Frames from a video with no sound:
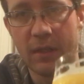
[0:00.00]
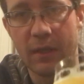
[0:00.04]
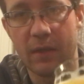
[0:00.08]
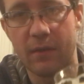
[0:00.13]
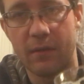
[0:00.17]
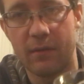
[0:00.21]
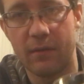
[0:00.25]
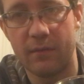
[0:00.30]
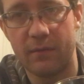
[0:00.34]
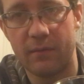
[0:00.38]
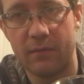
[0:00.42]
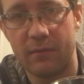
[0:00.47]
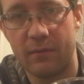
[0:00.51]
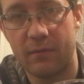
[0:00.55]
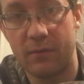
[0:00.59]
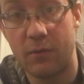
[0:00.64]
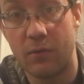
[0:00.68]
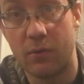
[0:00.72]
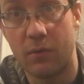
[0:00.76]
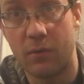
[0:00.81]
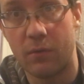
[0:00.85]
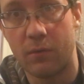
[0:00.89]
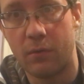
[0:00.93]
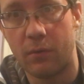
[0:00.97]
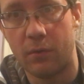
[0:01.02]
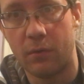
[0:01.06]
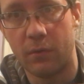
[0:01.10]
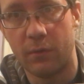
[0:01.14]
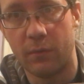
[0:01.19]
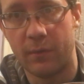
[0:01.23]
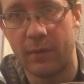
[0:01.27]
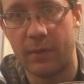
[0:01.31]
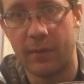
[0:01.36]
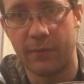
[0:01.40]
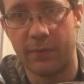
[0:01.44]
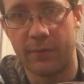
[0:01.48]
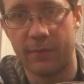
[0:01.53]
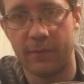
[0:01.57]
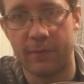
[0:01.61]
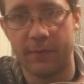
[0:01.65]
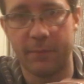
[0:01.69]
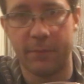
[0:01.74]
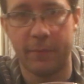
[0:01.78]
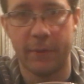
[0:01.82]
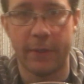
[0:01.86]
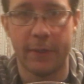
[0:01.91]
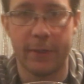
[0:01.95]
like Coca-Cola when it was
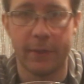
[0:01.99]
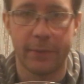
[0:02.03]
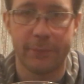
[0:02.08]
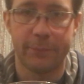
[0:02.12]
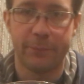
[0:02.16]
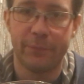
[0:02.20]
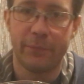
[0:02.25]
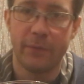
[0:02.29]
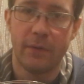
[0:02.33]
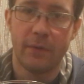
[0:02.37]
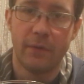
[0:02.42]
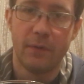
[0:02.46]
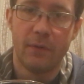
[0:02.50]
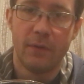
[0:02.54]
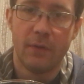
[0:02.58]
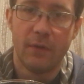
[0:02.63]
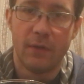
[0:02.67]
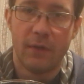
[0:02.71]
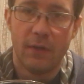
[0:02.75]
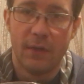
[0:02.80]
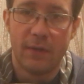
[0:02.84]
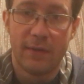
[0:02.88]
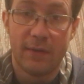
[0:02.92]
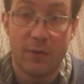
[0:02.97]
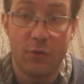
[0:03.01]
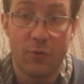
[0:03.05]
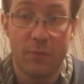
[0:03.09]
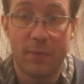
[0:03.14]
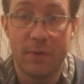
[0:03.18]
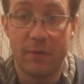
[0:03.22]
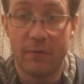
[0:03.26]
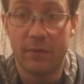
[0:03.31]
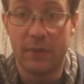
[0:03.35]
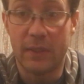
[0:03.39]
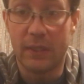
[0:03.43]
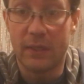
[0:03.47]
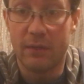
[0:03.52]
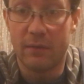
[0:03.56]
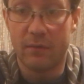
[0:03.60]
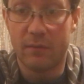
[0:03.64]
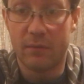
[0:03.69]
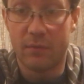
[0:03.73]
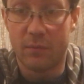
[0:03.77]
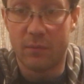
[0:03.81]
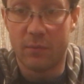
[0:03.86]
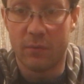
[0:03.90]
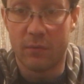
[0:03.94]
dissipating. Then it would be really
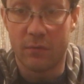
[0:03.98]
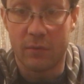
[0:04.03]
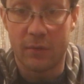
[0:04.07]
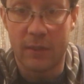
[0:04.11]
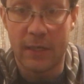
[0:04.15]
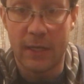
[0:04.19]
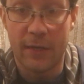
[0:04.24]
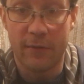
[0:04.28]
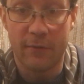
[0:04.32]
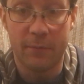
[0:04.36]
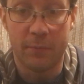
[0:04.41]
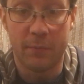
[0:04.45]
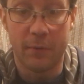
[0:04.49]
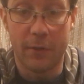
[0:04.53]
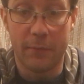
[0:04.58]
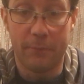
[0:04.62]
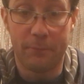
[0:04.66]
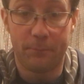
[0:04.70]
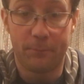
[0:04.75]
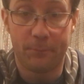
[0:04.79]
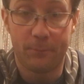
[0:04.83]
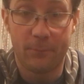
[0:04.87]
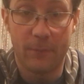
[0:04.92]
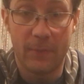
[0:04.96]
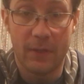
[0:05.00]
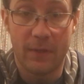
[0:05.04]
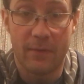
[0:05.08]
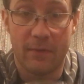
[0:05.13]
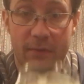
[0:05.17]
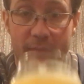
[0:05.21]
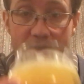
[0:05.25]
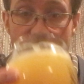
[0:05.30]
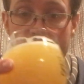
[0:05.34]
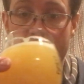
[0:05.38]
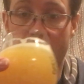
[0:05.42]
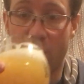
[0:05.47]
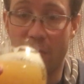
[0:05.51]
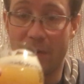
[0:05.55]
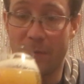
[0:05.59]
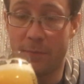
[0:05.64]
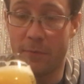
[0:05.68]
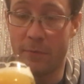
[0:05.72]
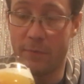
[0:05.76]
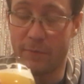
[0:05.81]
world class, but it's not quite